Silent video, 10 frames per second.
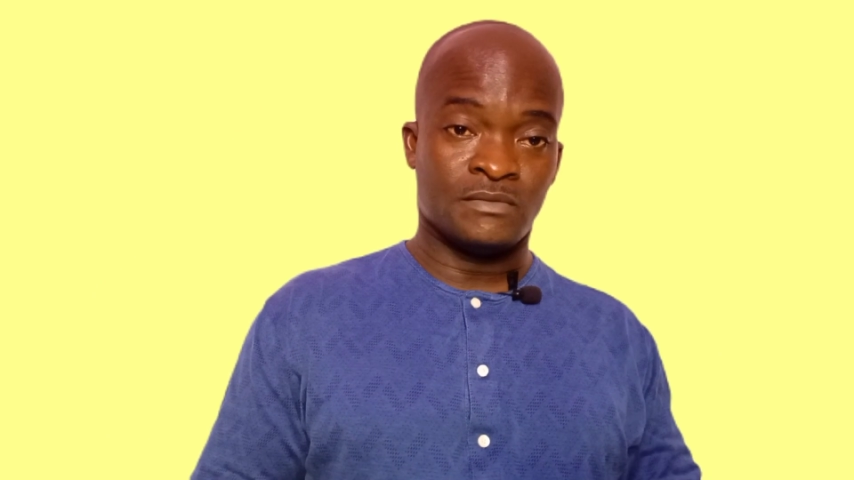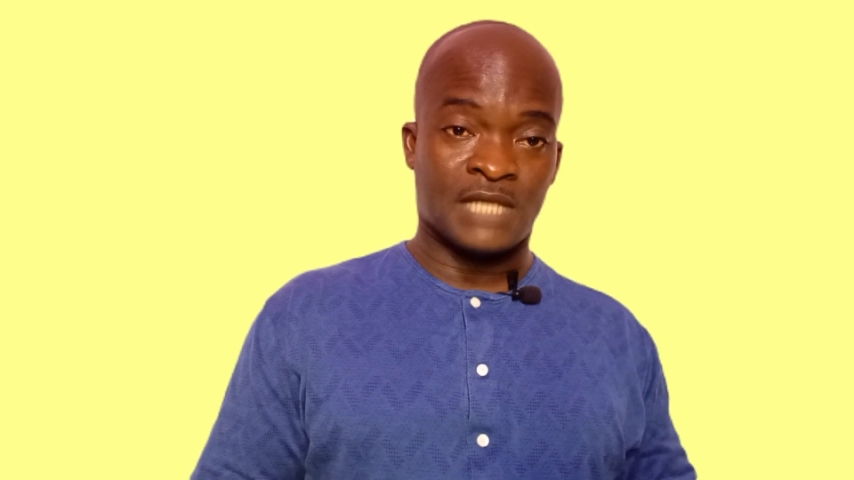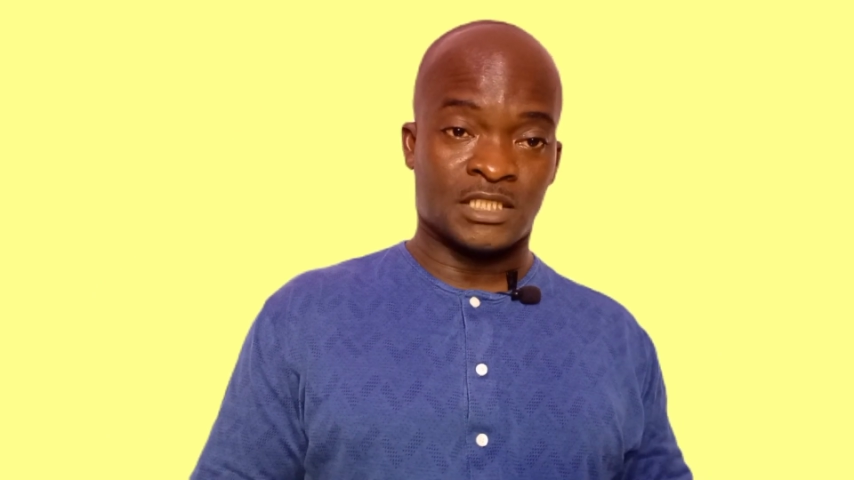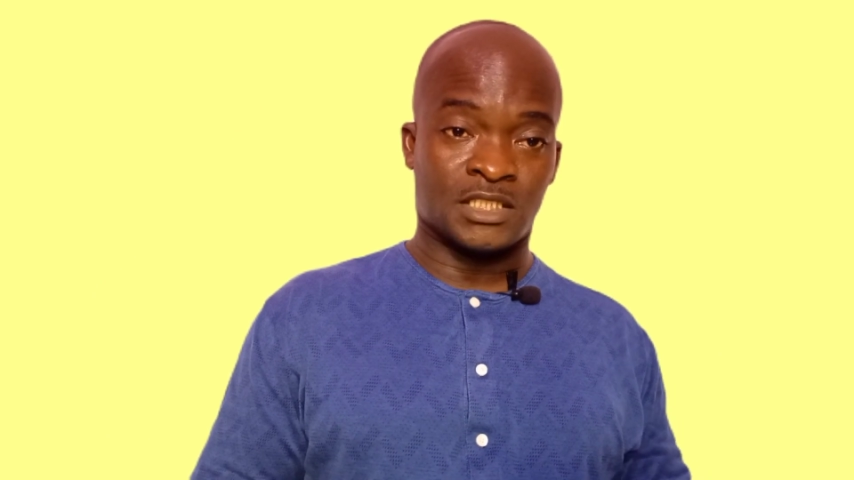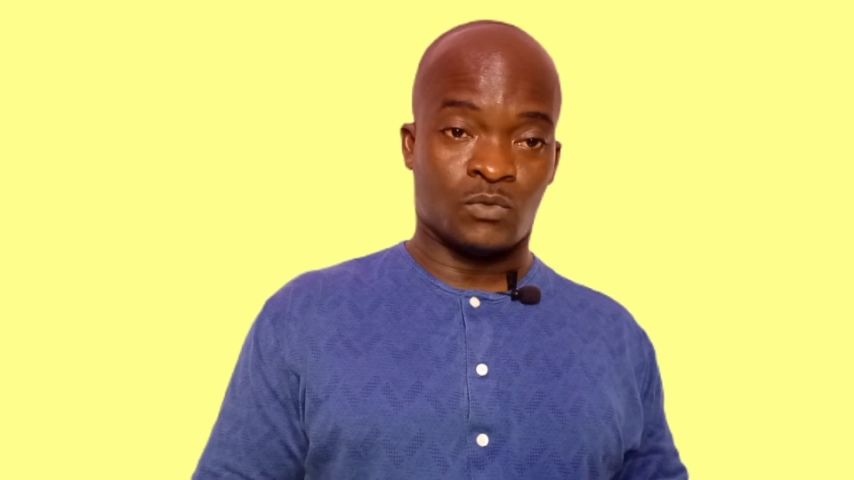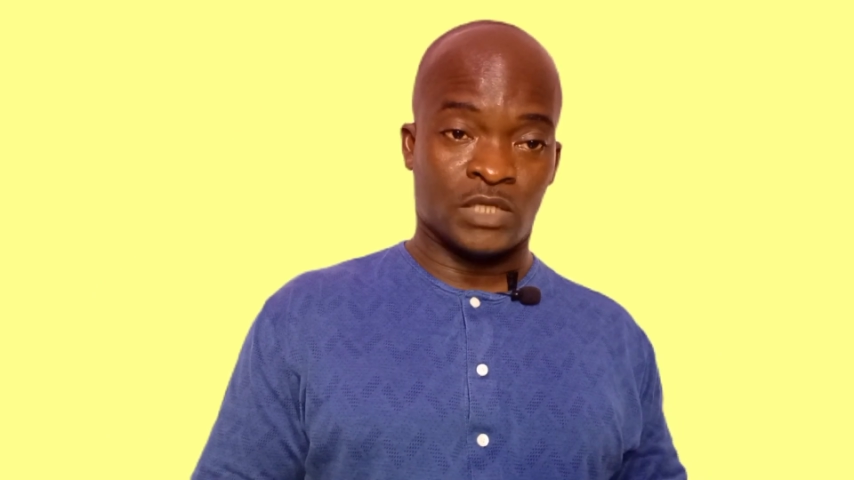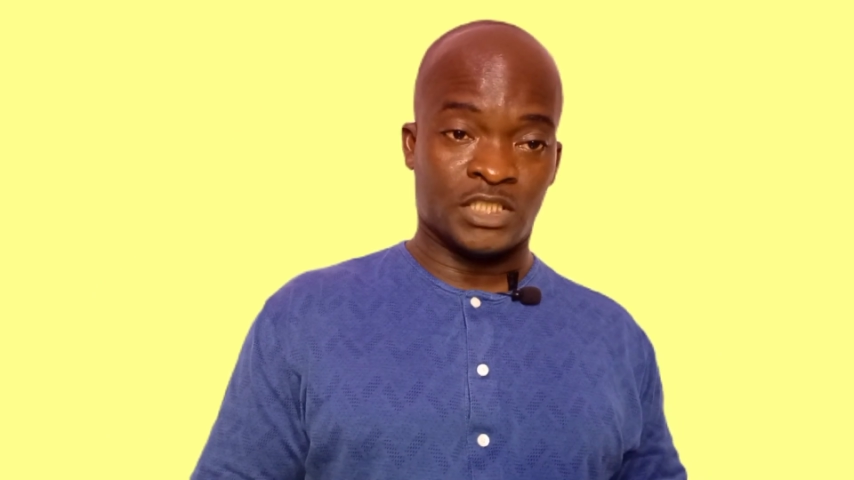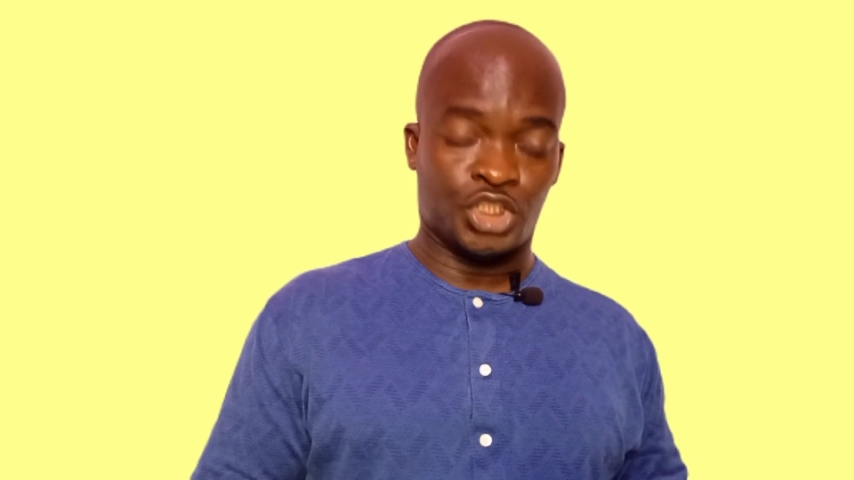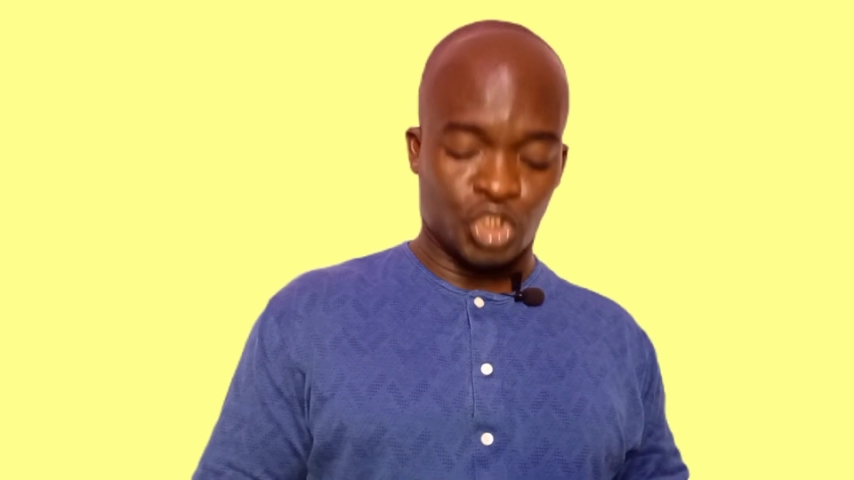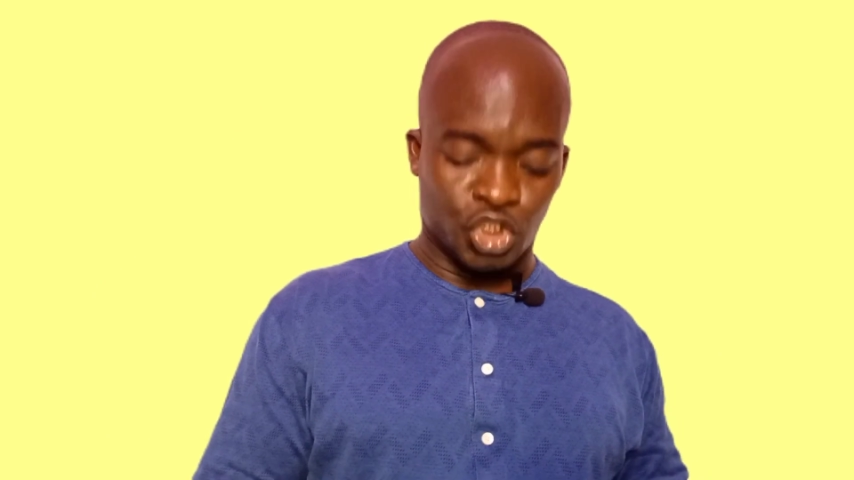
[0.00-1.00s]
that is the work
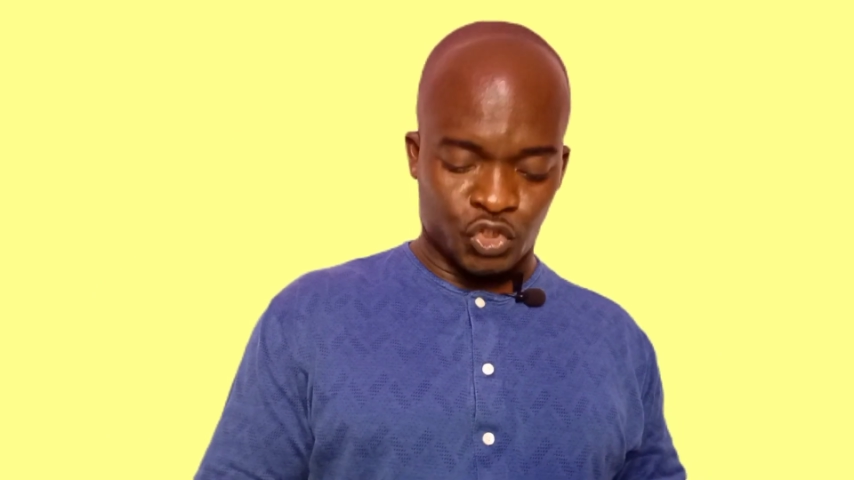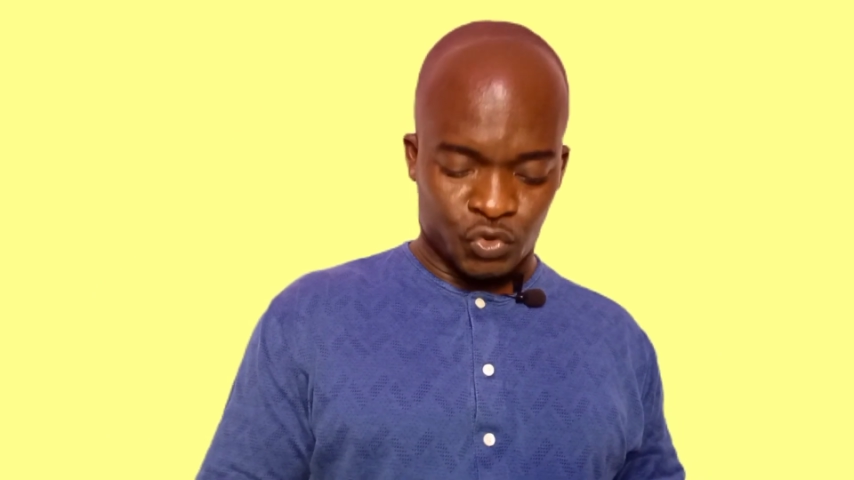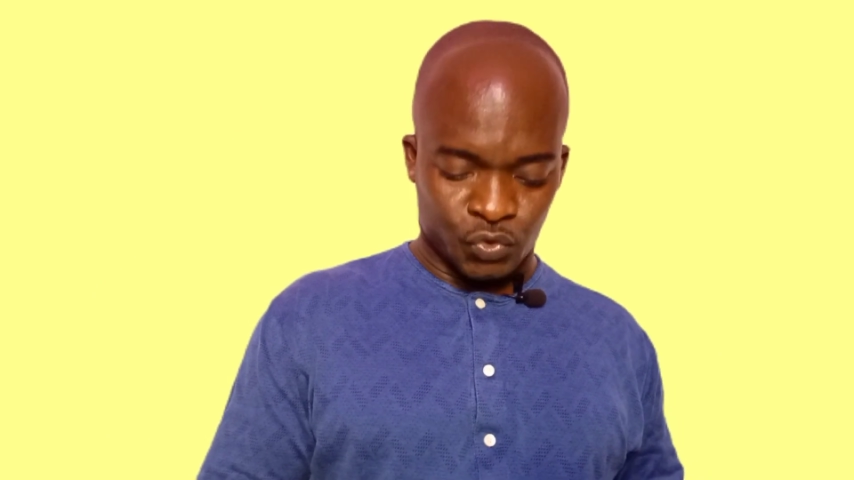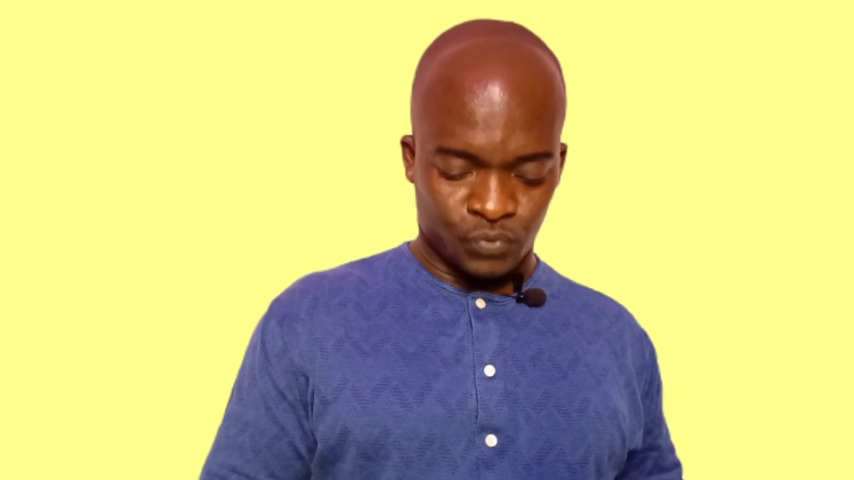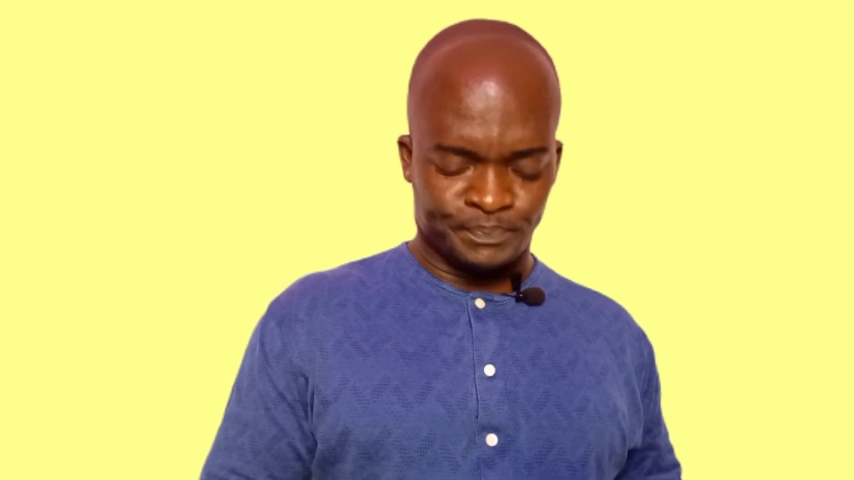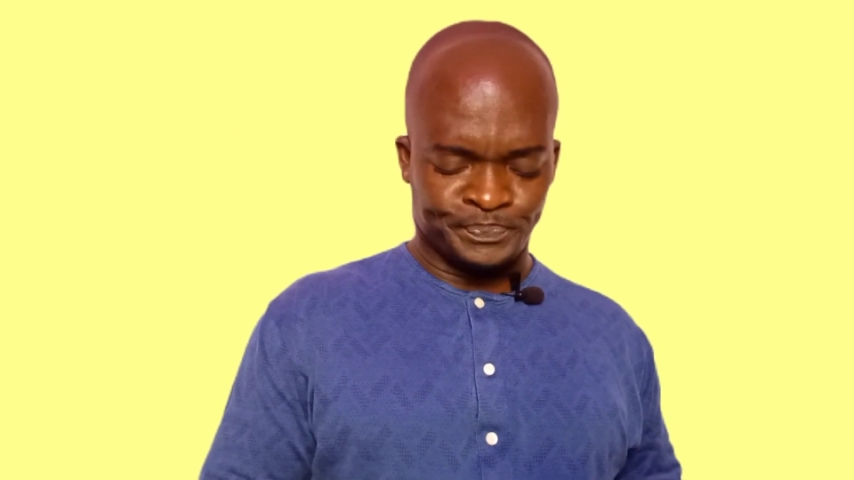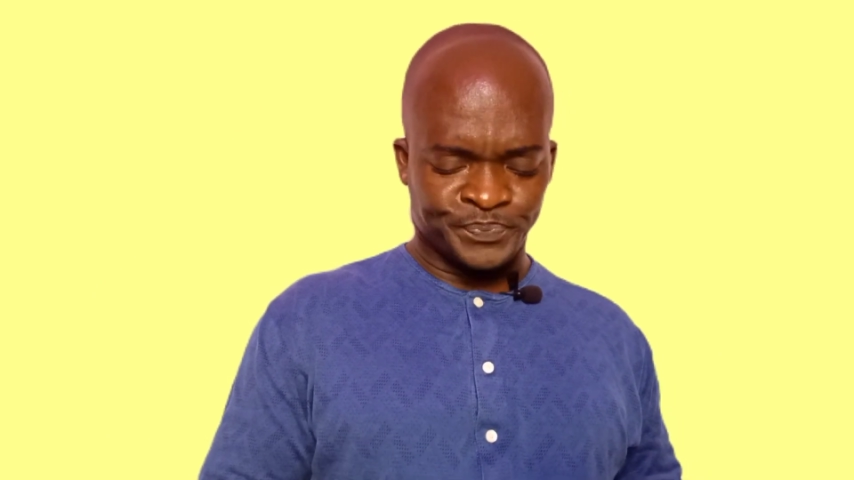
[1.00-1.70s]
you're going to do.